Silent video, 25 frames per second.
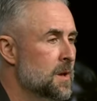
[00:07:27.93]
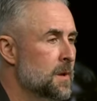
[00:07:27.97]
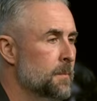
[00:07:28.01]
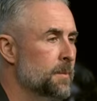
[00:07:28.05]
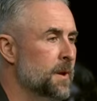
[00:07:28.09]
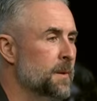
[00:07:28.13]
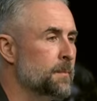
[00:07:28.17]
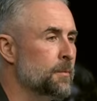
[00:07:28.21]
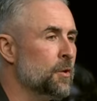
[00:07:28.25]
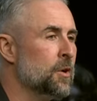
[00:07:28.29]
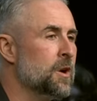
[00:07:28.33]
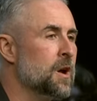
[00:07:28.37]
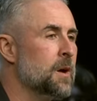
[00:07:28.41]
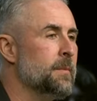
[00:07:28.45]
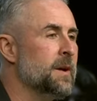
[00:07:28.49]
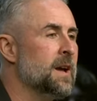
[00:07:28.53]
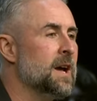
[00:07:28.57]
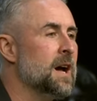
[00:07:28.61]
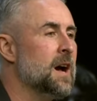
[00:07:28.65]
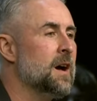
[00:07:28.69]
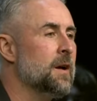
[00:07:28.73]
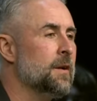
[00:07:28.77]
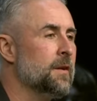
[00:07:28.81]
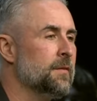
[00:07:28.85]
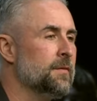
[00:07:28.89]
People coming
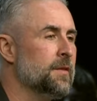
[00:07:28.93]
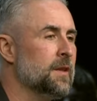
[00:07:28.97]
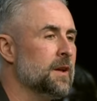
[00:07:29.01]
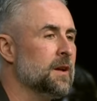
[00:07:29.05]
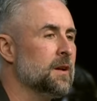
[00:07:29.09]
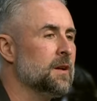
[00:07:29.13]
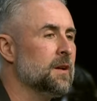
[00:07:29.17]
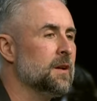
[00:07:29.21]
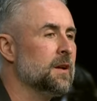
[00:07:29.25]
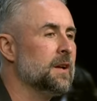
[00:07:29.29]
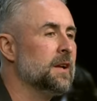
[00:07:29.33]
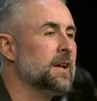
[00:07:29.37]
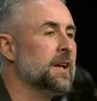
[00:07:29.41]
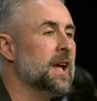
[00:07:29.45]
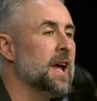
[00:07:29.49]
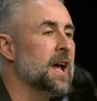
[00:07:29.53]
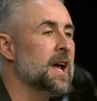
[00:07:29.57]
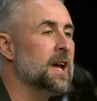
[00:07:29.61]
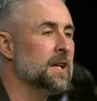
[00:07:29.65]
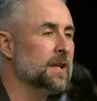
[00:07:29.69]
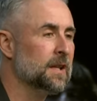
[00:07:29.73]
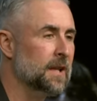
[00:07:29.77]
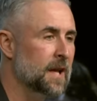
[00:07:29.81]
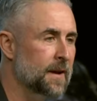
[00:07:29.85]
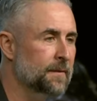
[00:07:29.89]
out of the
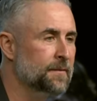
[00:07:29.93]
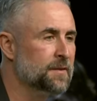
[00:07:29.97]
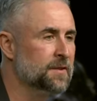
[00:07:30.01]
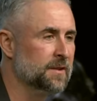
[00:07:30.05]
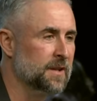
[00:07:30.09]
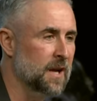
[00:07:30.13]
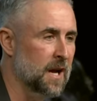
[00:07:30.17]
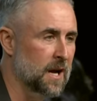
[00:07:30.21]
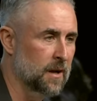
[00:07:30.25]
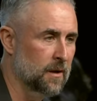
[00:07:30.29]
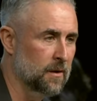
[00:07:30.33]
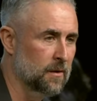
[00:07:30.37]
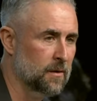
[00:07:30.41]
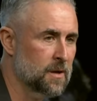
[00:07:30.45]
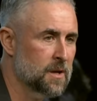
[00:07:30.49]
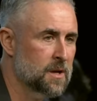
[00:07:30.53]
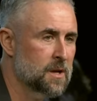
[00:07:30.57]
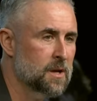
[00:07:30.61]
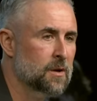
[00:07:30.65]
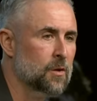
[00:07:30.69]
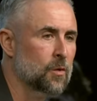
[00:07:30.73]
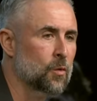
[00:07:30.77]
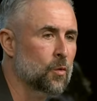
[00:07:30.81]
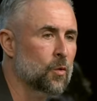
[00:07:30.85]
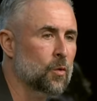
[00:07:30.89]
gay lifestyle
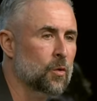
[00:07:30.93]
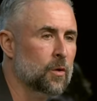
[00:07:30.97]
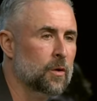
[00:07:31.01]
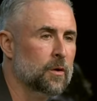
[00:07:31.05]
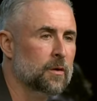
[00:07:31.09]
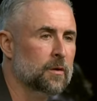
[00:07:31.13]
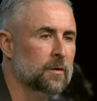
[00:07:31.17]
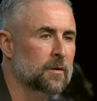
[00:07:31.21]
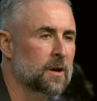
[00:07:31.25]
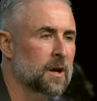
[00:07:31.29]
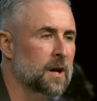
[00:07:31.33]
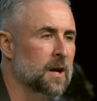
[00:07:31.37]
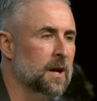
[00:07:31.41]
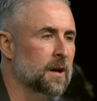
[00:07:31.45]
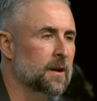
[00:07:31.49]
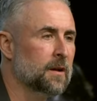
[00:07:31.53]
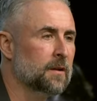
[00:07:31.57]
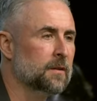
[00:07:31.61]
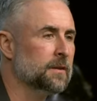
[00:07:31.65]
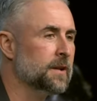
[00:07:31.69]
or uh,